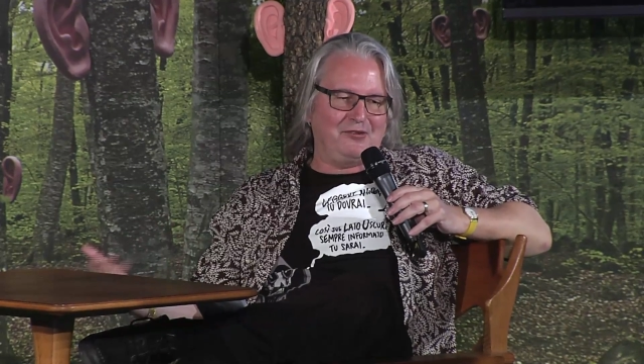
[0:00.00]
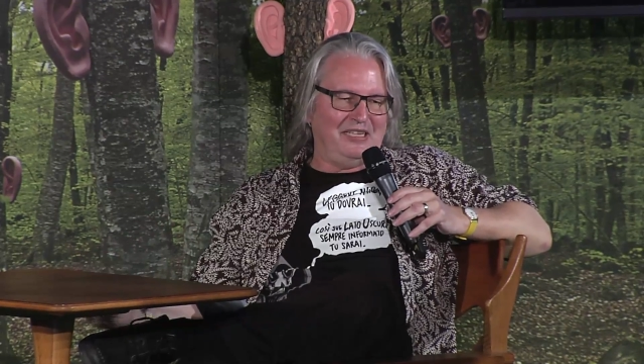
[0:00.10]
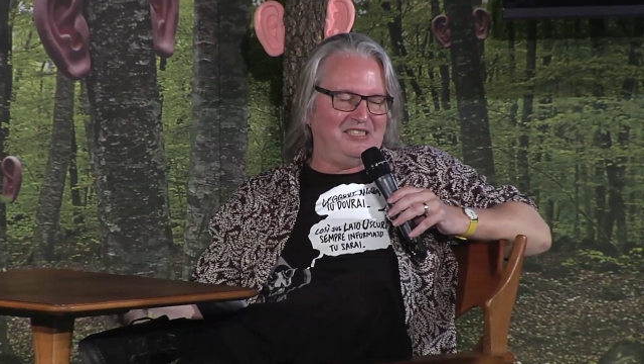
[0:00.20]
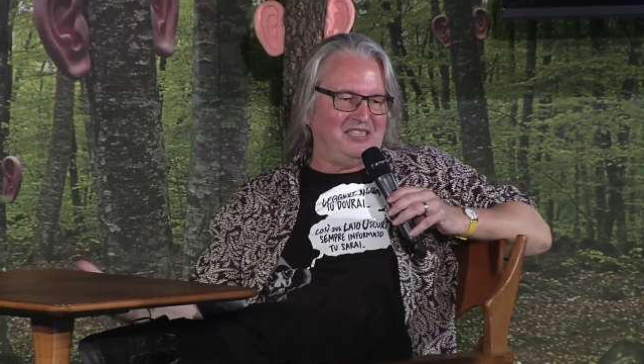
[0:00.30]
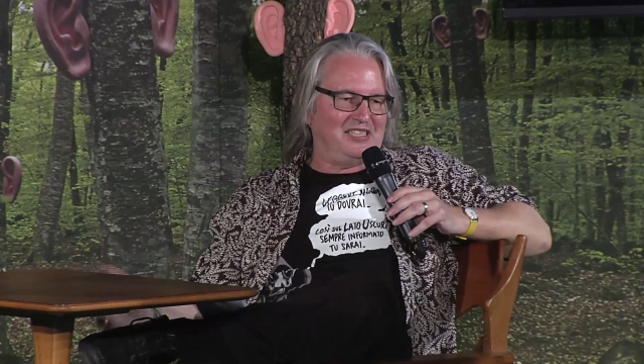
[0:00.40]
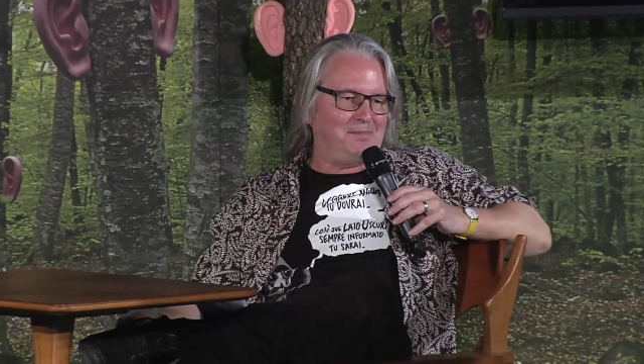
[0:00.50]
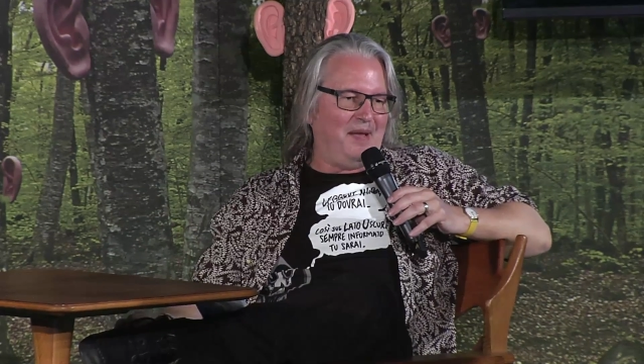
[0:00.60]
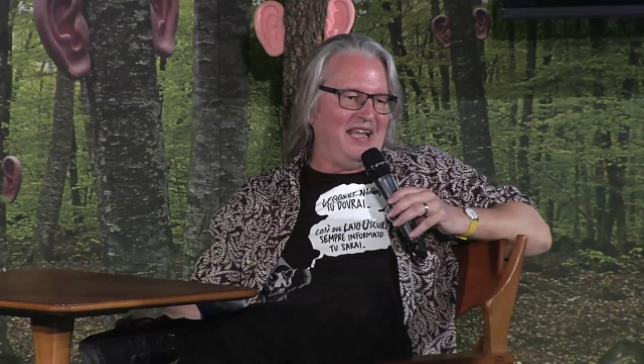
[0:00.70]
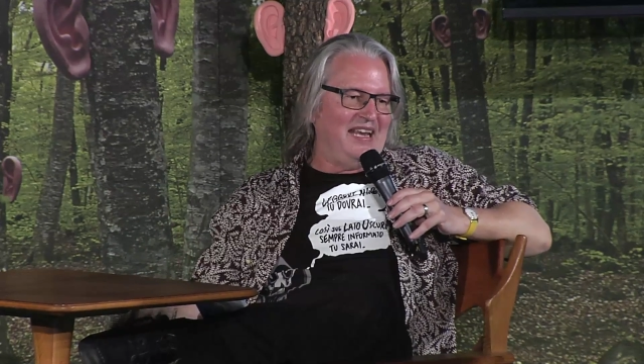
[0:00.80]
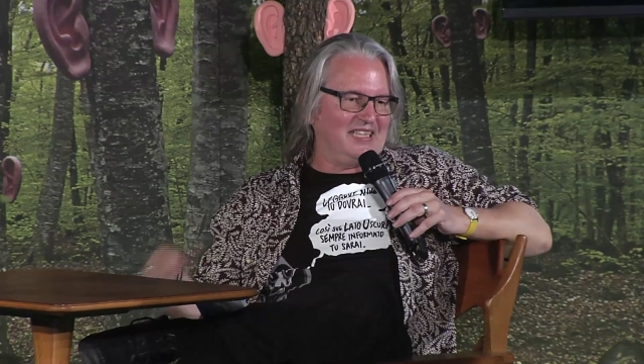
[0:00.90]
Greece, and
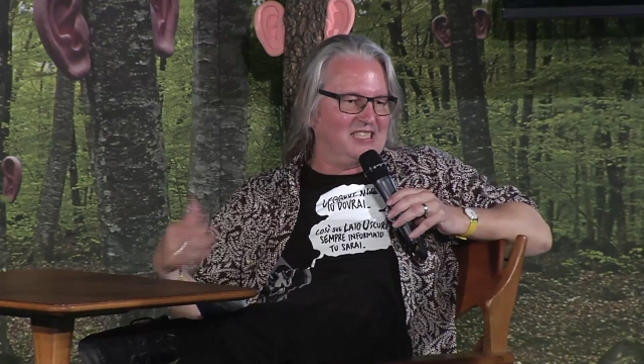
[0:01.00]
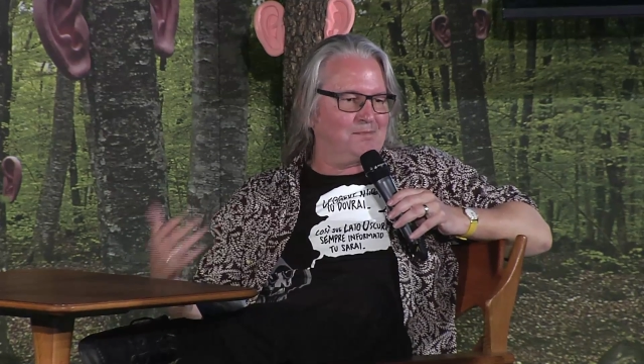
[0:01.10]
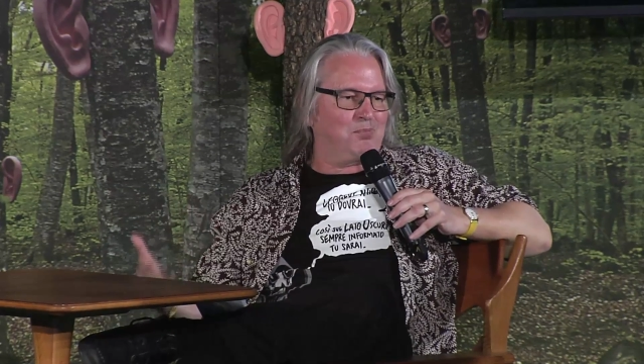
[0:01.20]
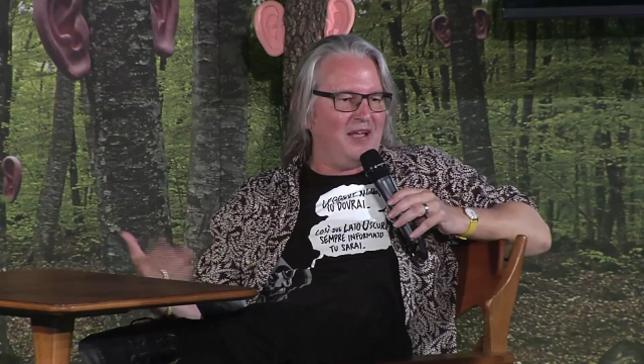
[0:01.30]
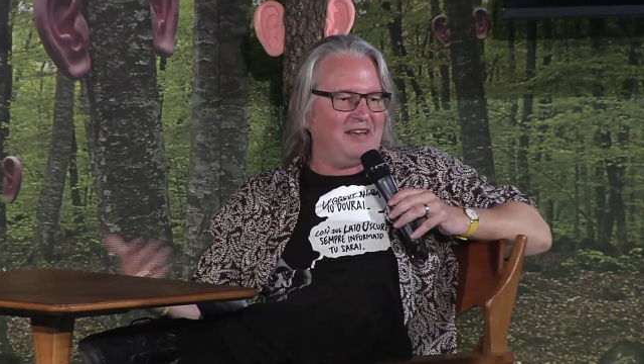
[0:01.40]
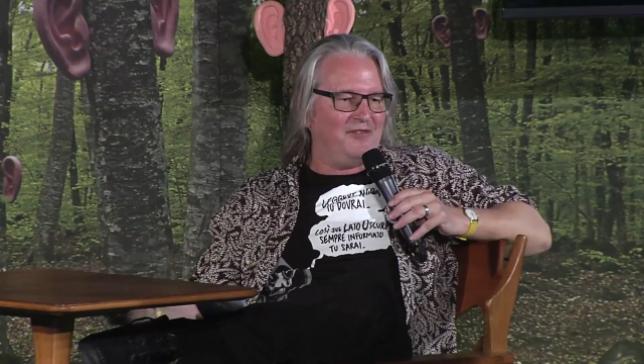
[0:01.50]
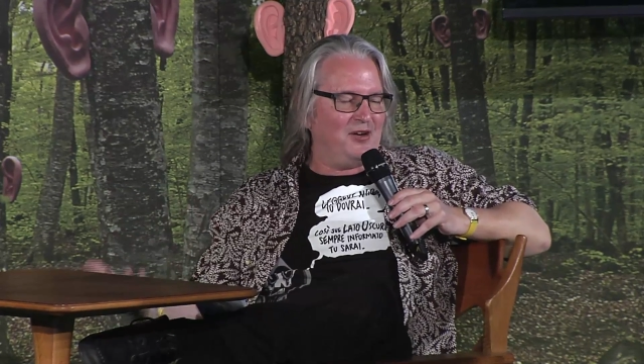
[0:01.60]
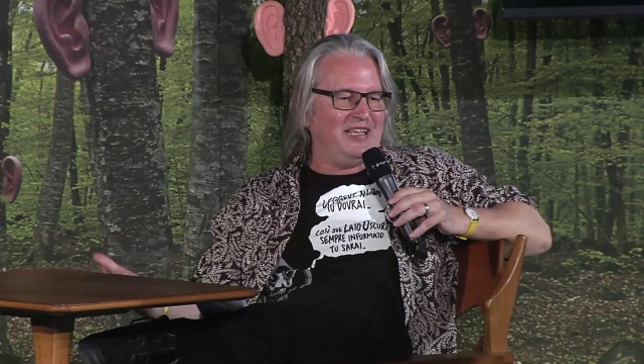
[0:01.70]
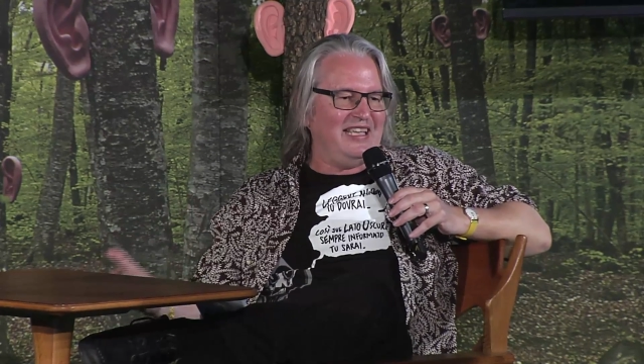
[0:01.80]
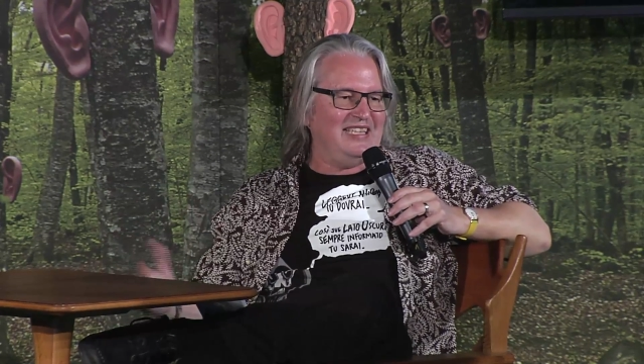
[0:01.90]
Spain. It could spread
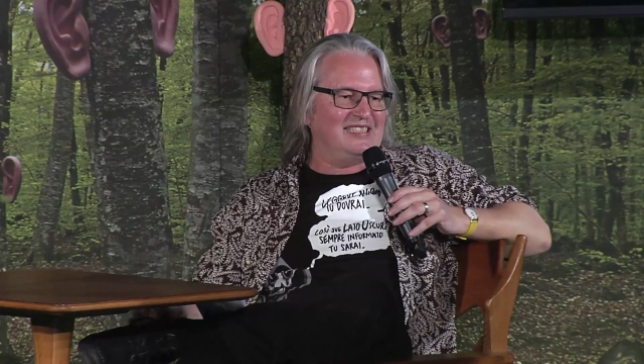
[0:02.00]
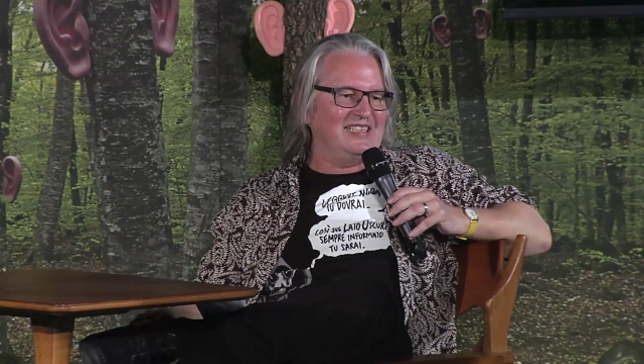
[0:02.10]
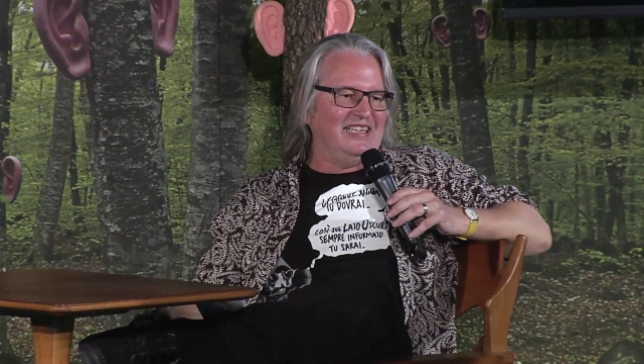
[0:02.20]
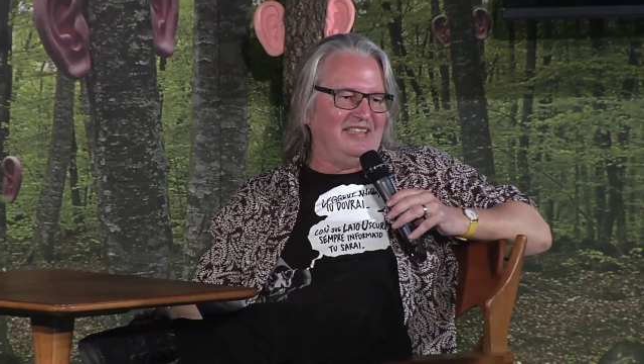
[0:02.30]
very easily.